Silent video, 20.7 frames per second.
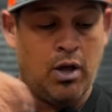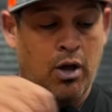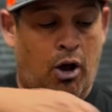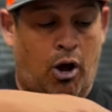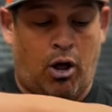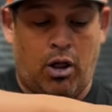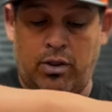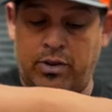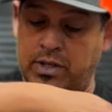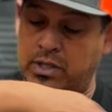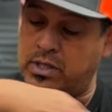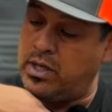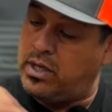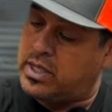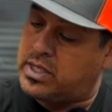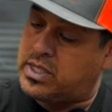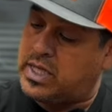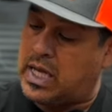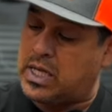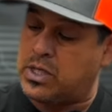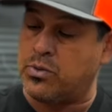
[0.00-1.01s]
all these little
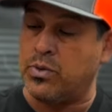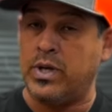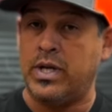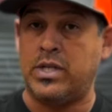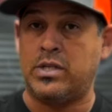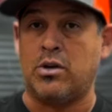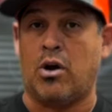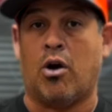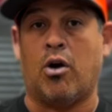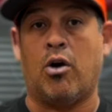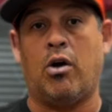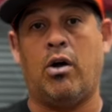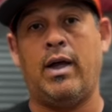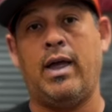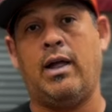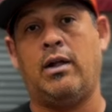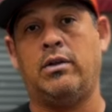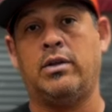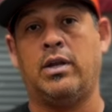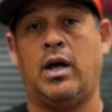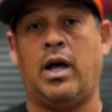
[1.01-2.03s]
accessories are all
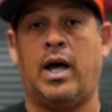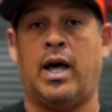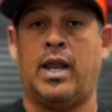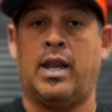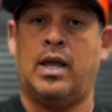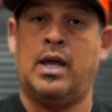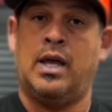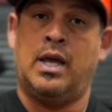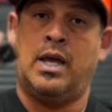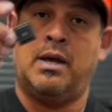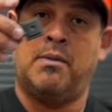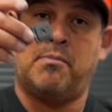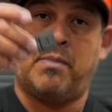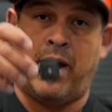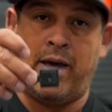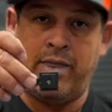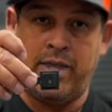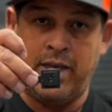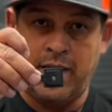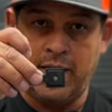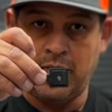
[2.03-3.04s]
held on by
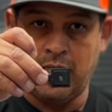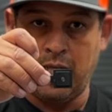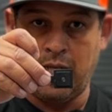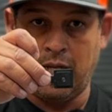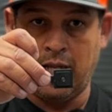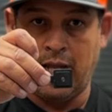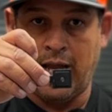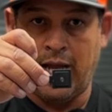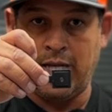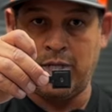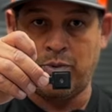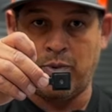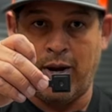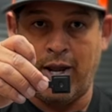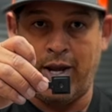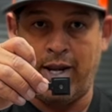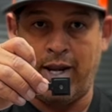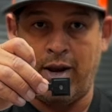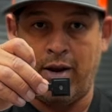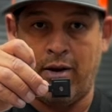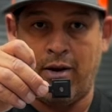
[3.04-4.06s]
these little guys right
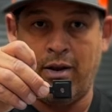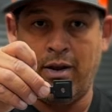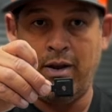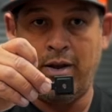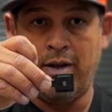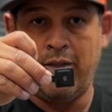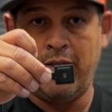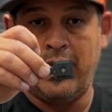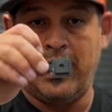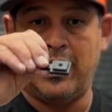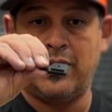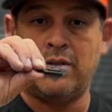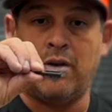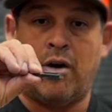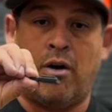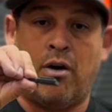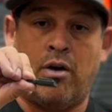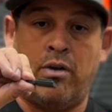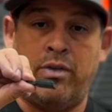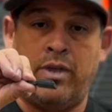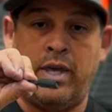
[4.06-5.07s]
here. These
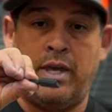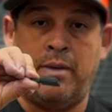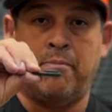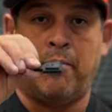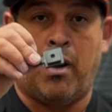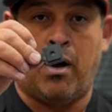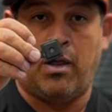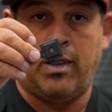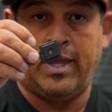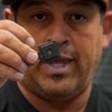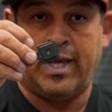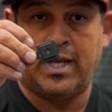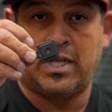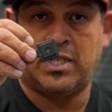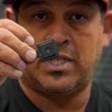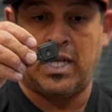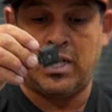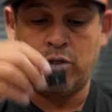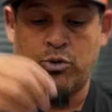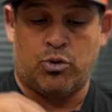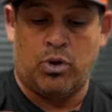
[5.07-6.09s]
are the molle
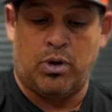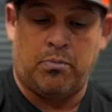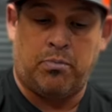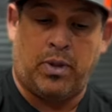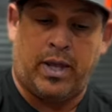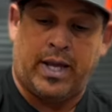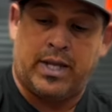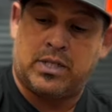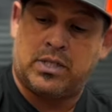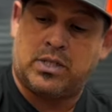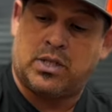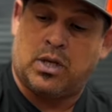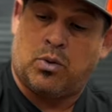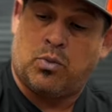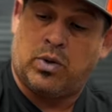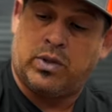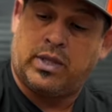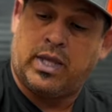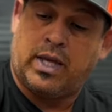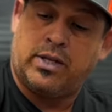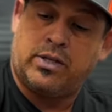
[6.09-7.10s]
accessory plates. So
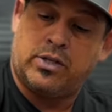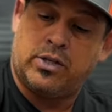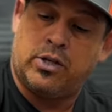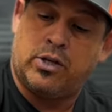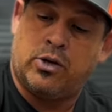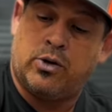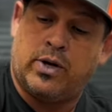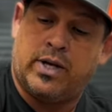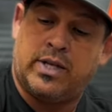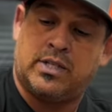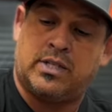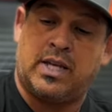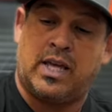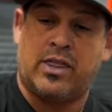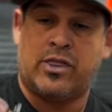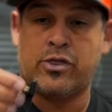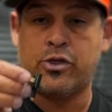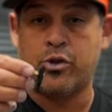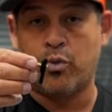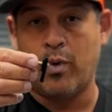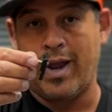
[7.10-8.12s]
what they do is they
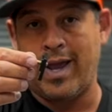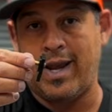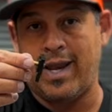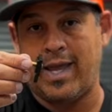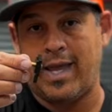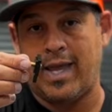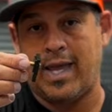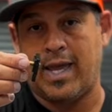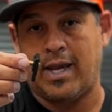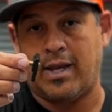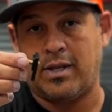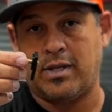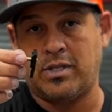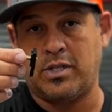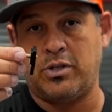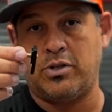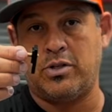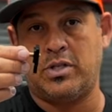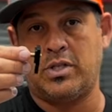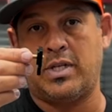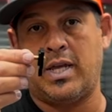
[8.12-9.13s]
thread in. This
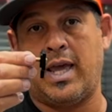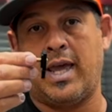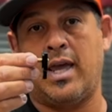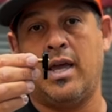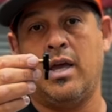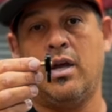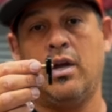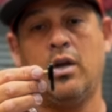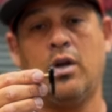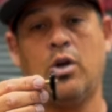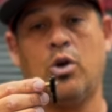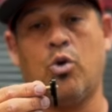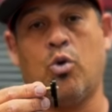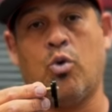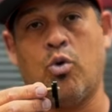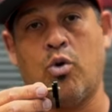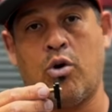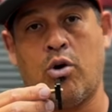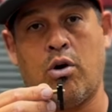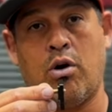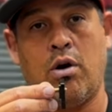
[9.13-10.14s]
uses a
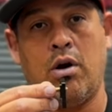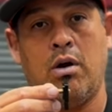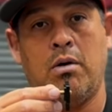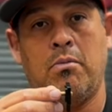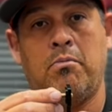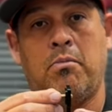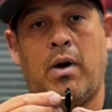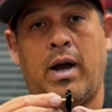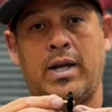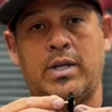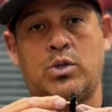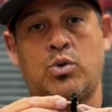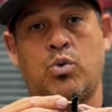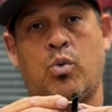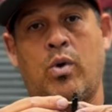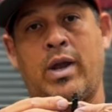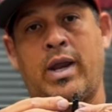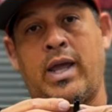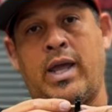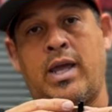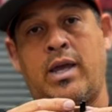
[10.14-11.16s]
quarter by
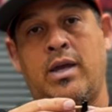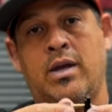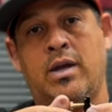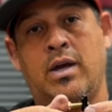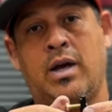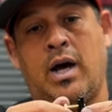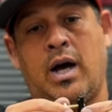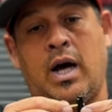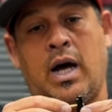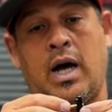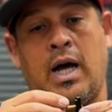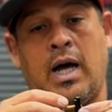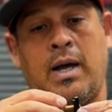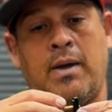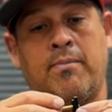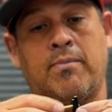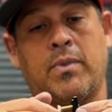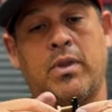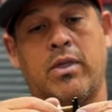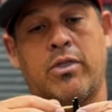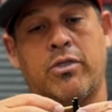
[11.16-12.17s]
20 uh,
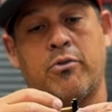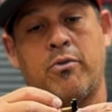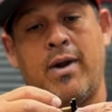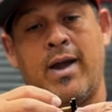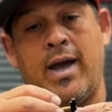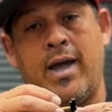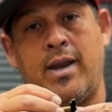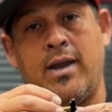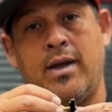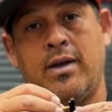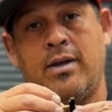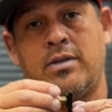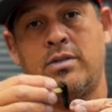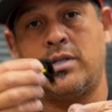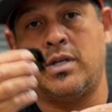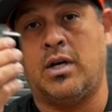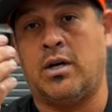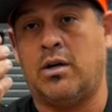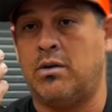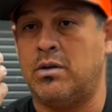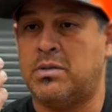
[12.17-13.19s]
thread.
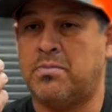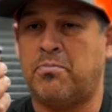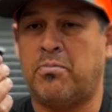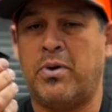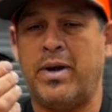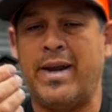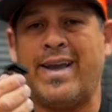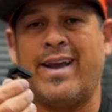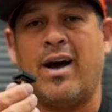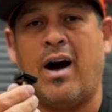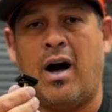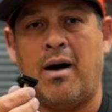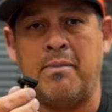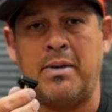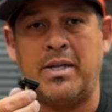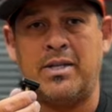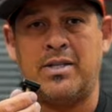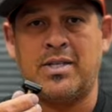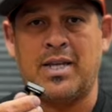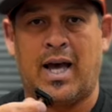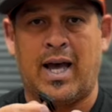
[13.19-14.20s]
So it's pretty
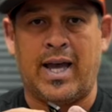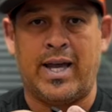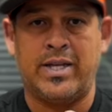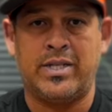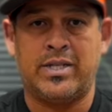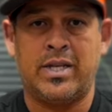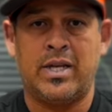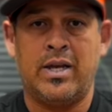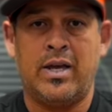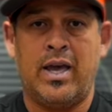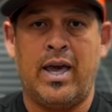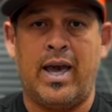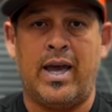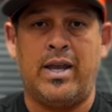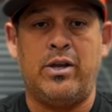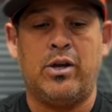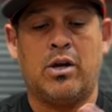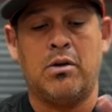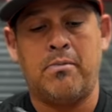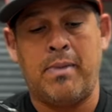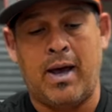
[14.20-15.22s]
common size and you
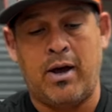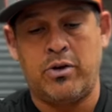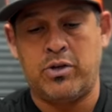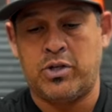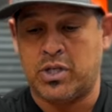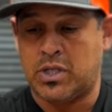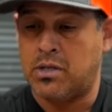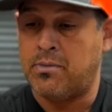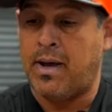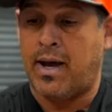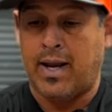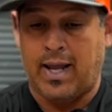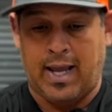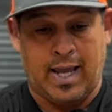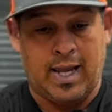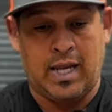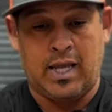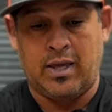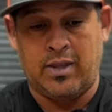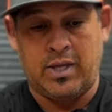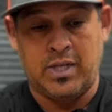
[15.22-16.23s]
can mount just about
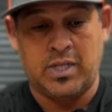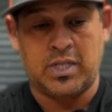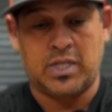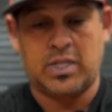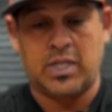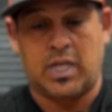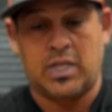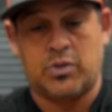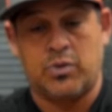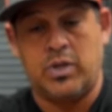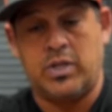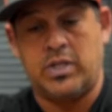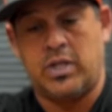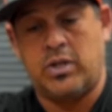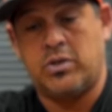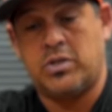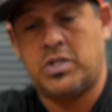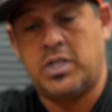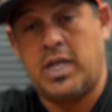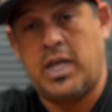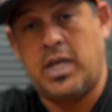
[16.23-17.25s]
any of these accessories that you're
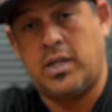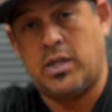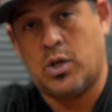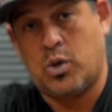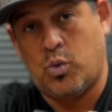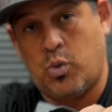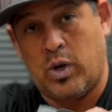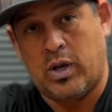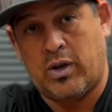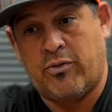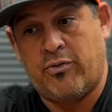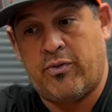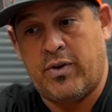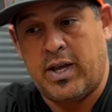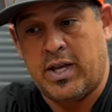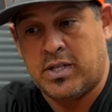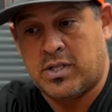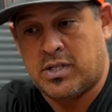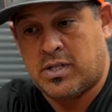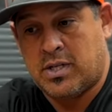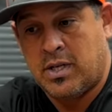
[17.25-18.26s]
seeing. The Quick
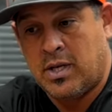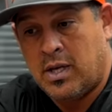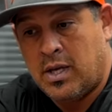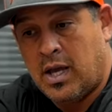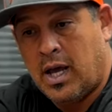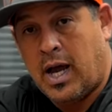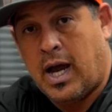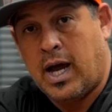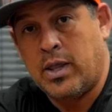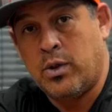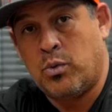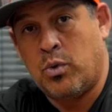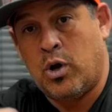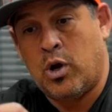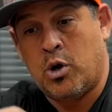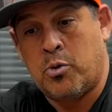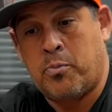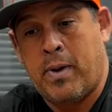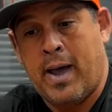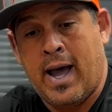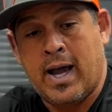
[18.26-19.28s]
Fist, uh, the
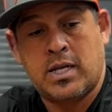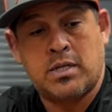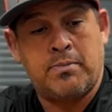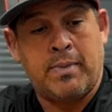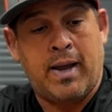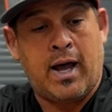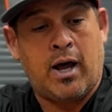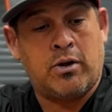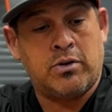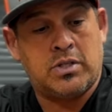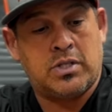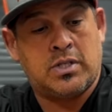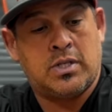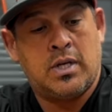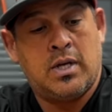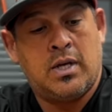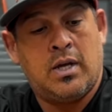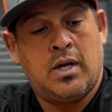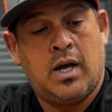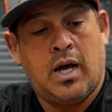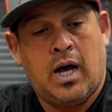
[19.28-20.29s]
Rotopax mounts,
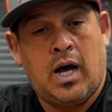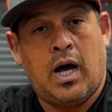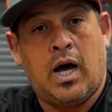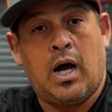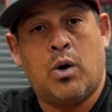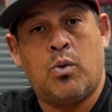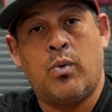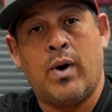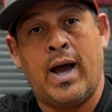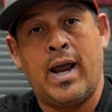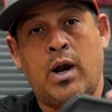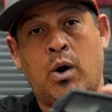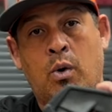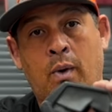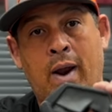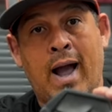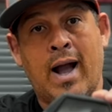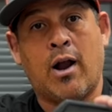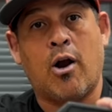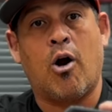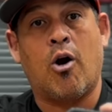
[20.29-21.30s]
uh, Rhino
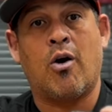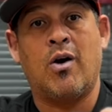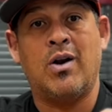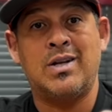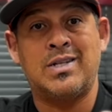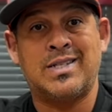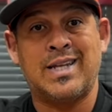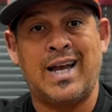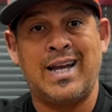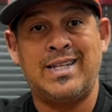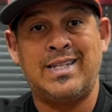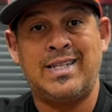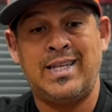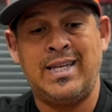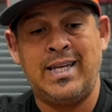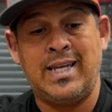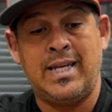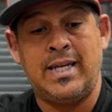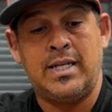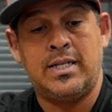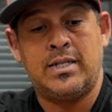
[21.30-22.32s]
Rack
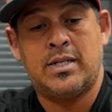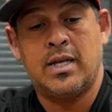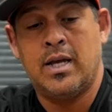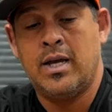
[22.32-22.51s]
RSITs,